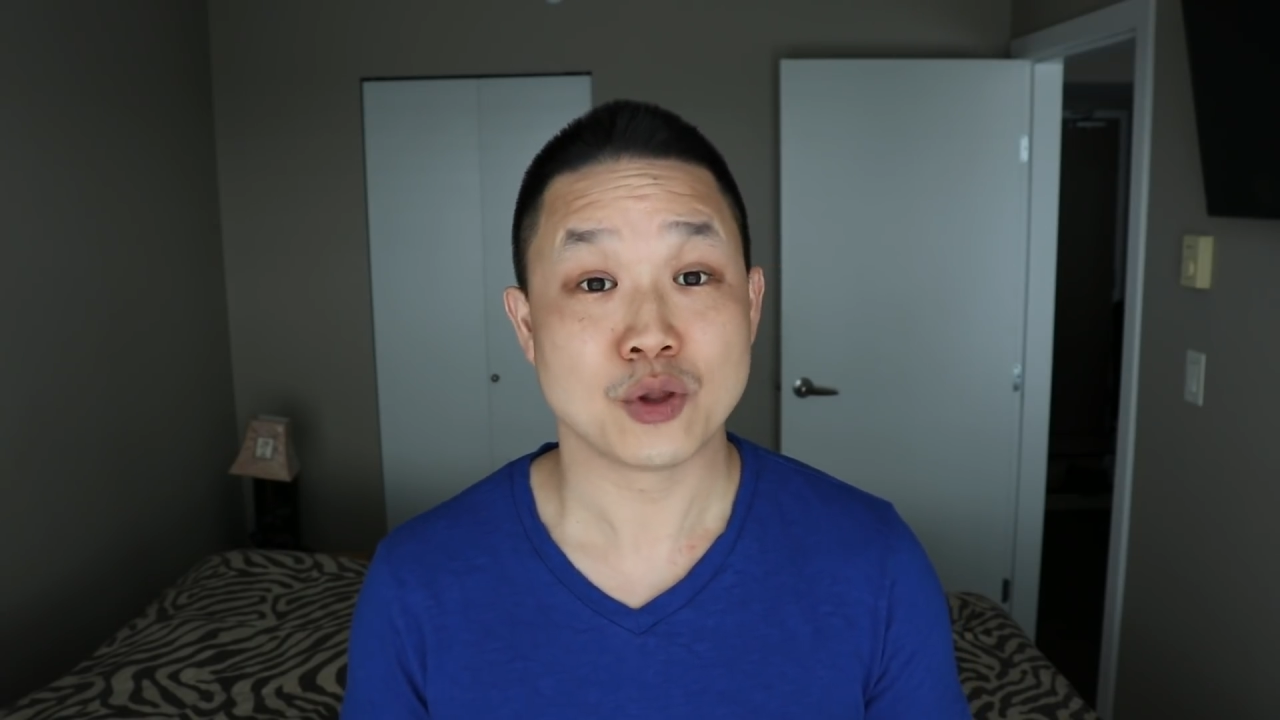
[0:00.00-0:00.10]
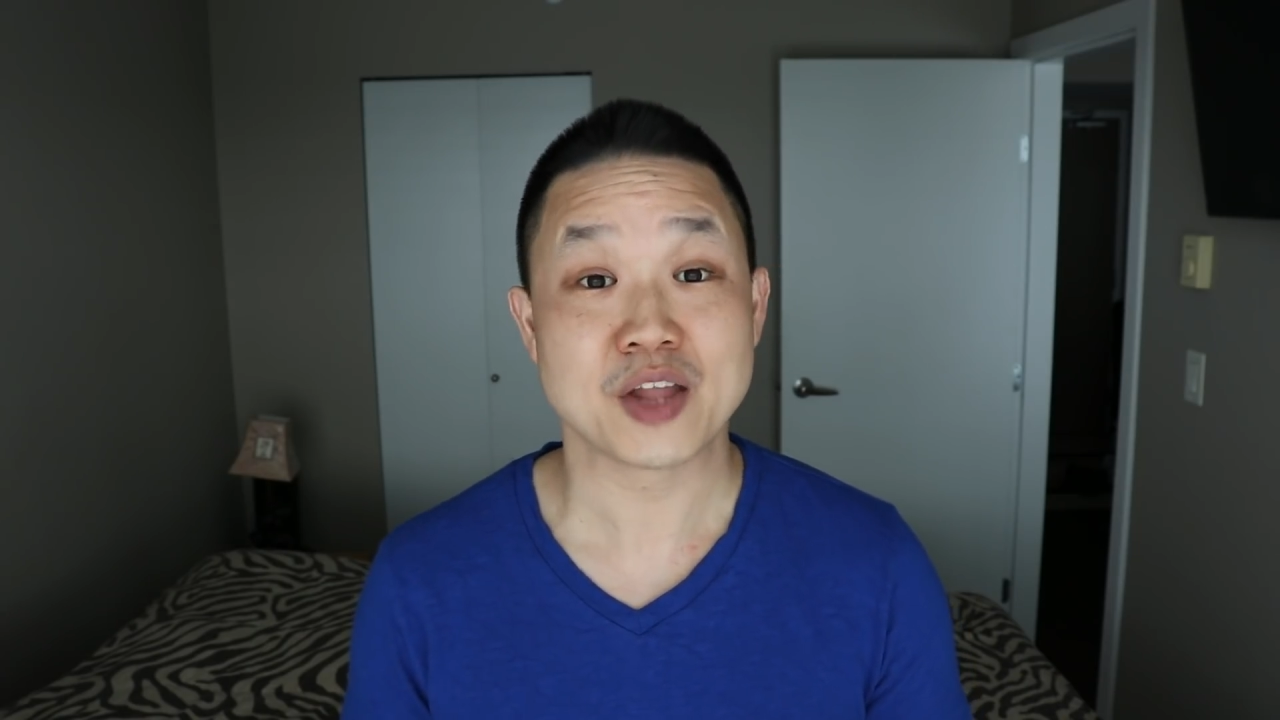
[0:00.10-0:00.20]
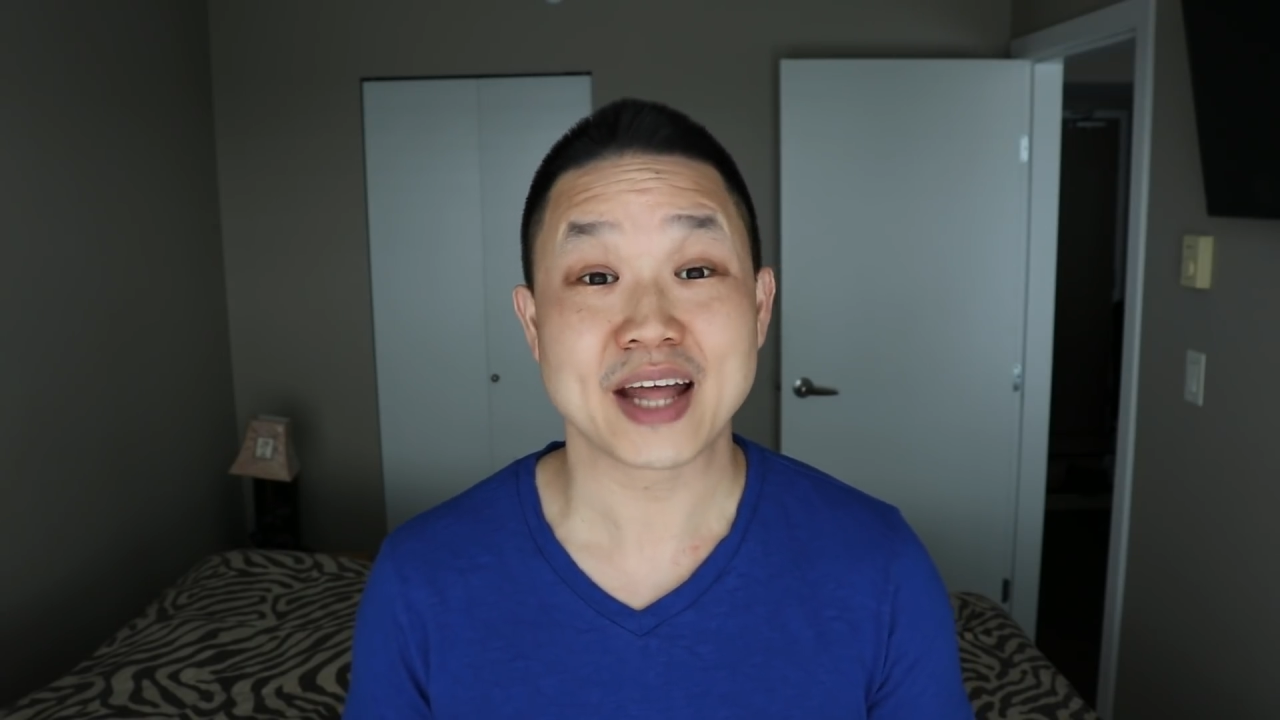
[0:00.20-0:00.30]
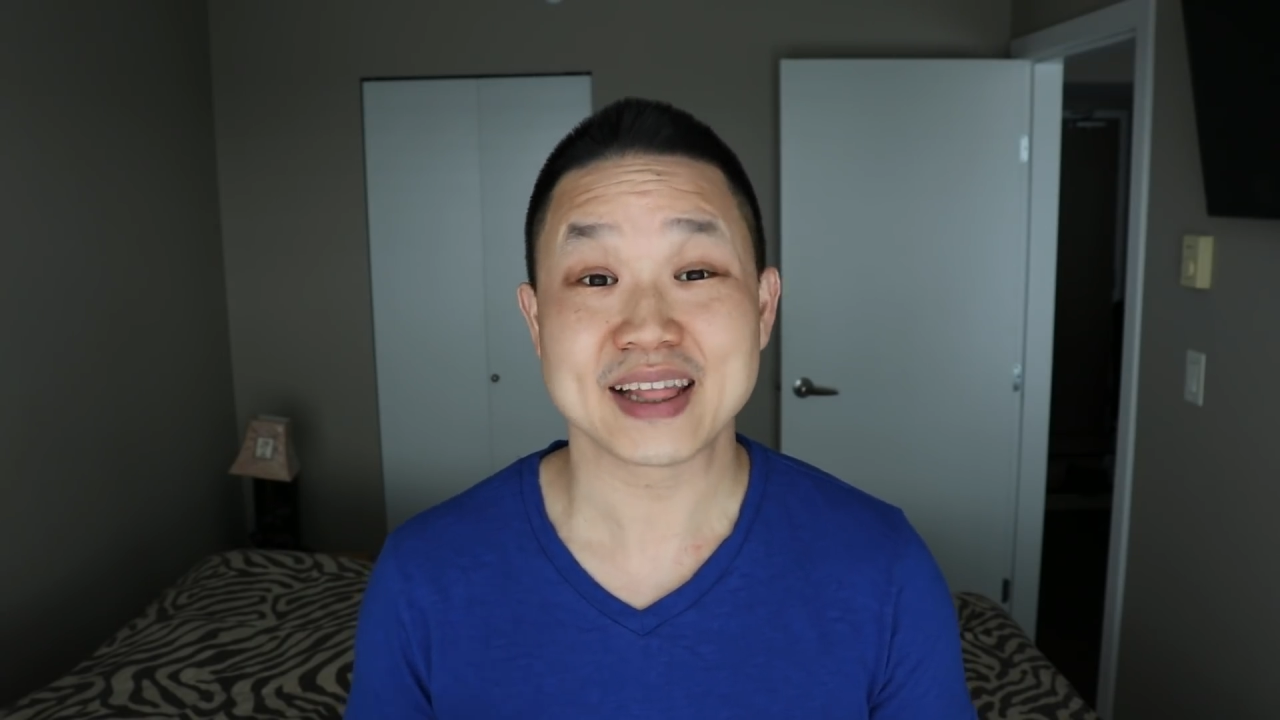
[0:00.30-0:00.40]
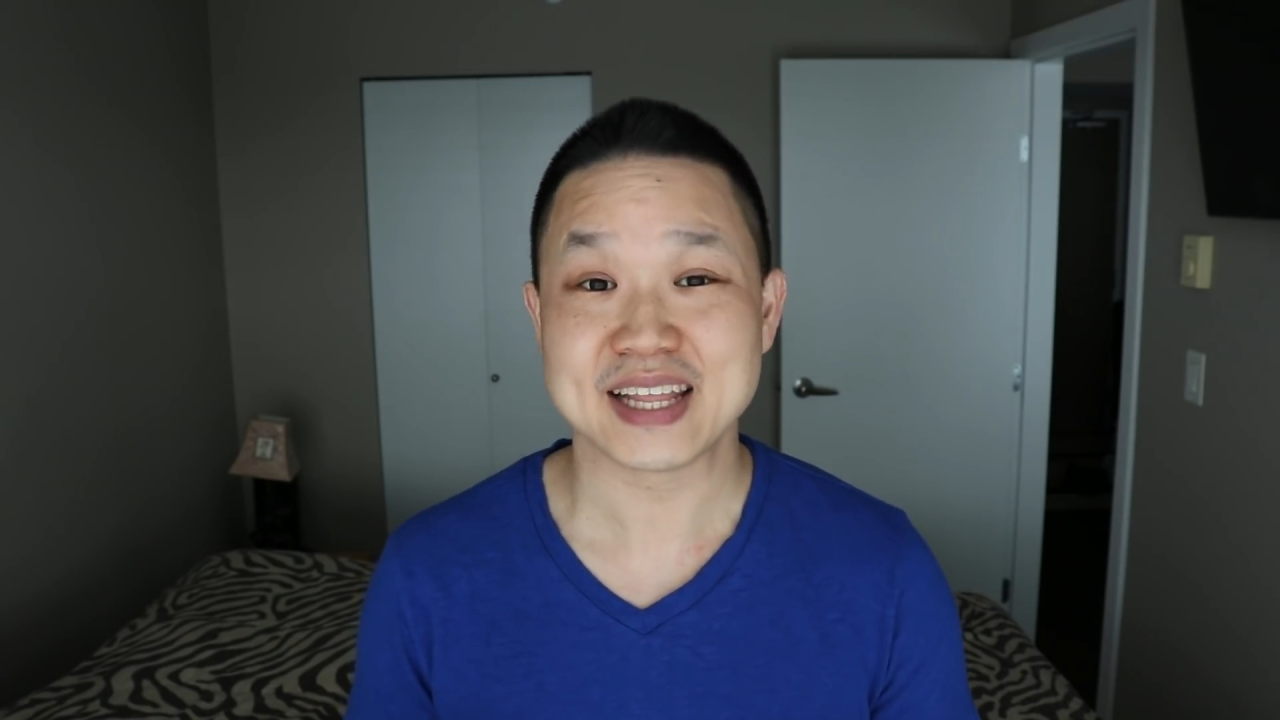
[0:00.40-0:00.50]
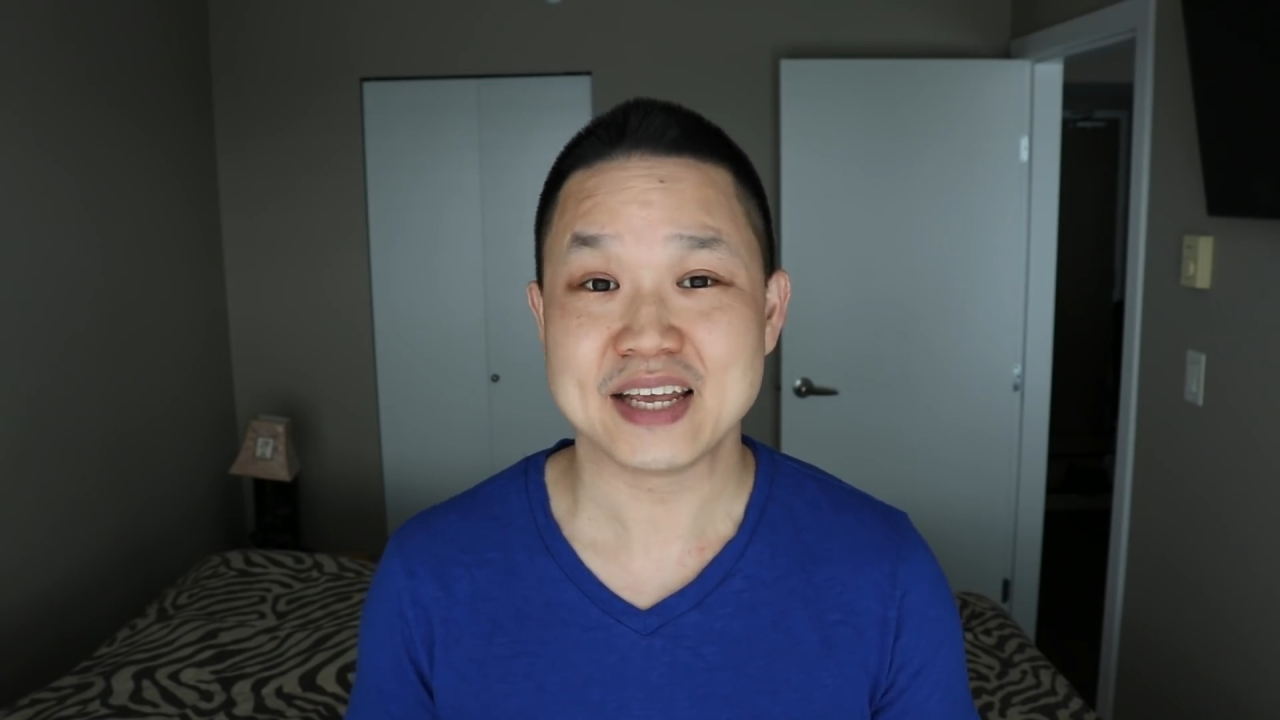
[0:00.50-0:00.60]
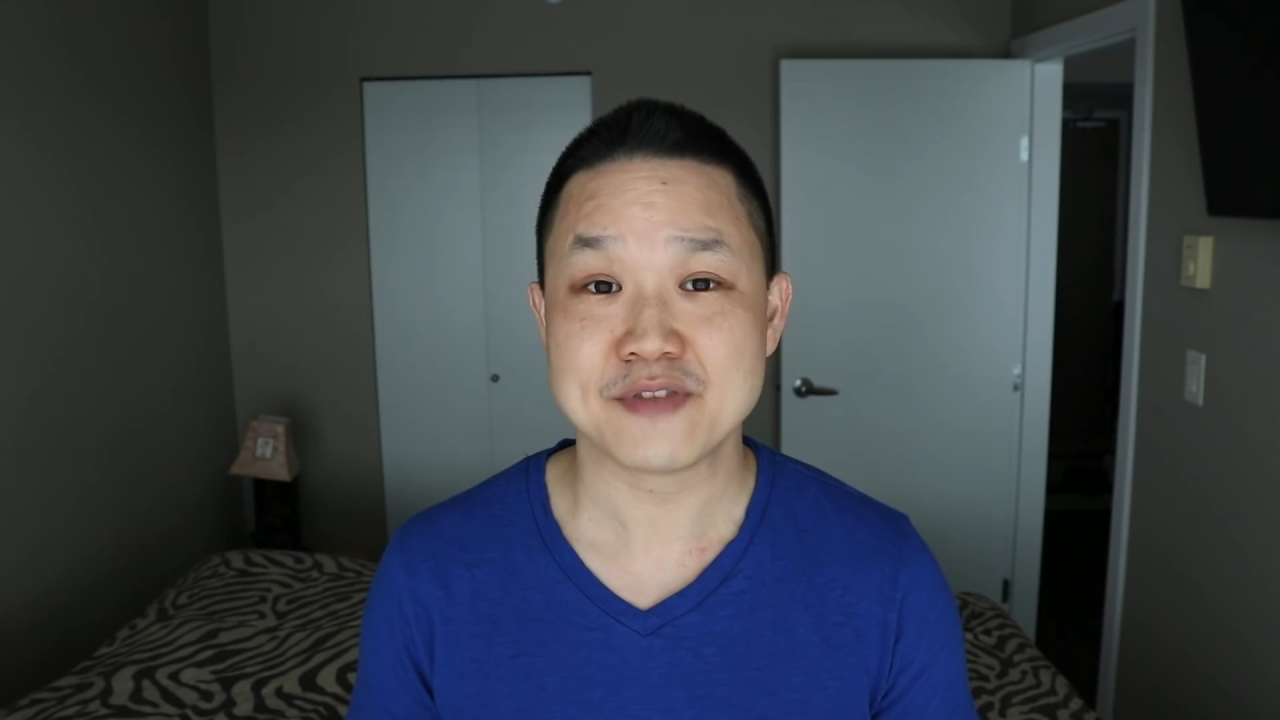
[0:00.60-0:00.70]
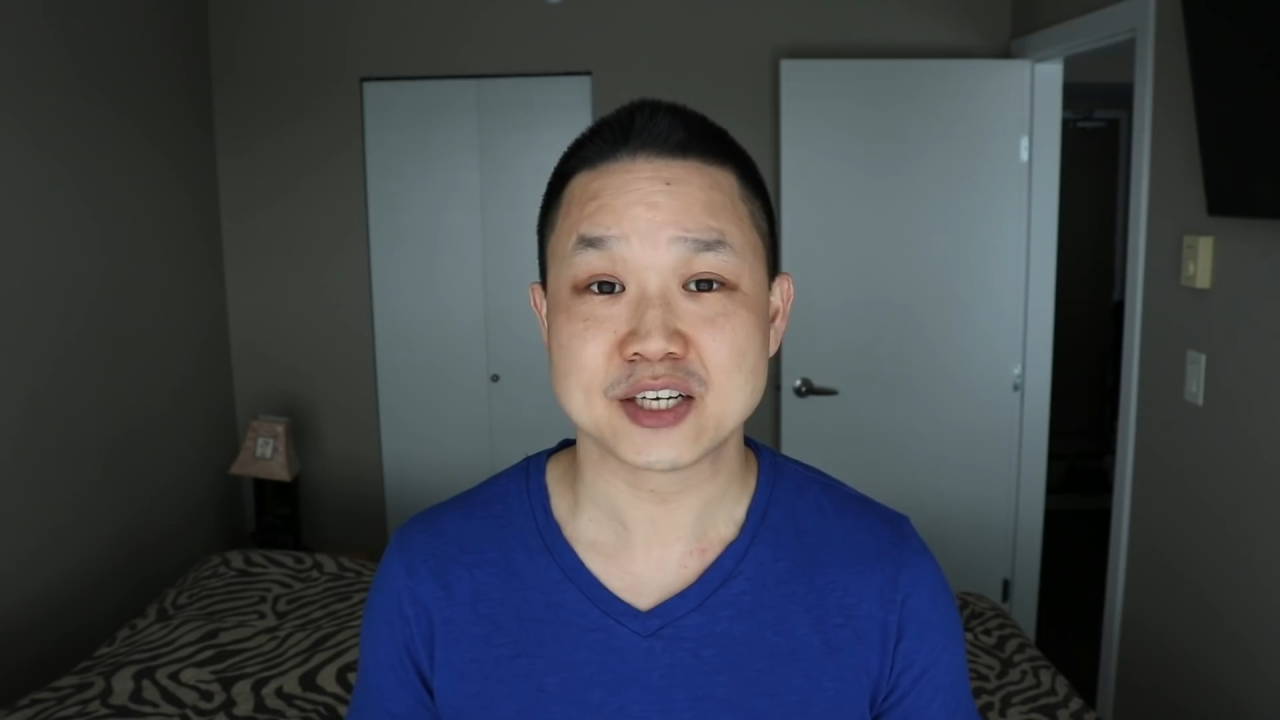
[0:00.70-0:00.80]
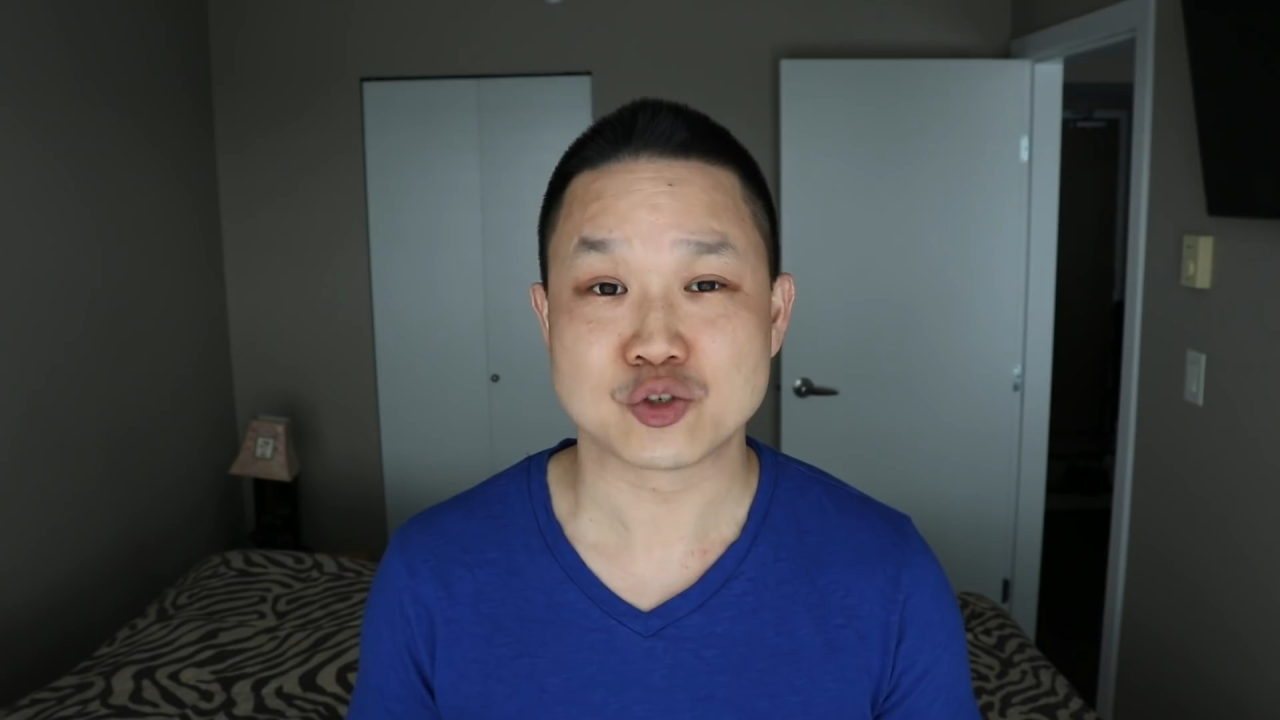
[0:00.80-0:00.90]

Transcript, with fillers: will not leave